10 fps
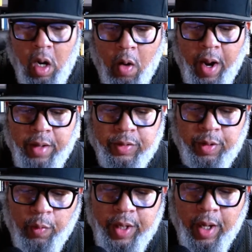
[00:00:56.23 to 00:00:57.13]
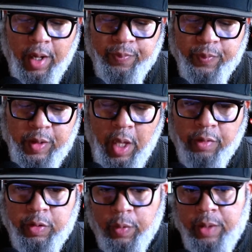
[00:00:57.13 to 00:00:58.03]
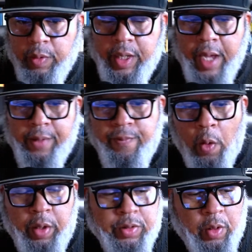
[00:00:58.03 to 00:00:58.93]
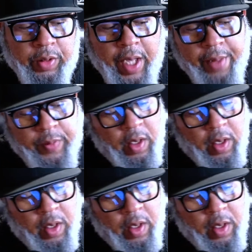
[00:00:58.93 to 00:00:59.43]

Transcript: All right, so we kind of focus on that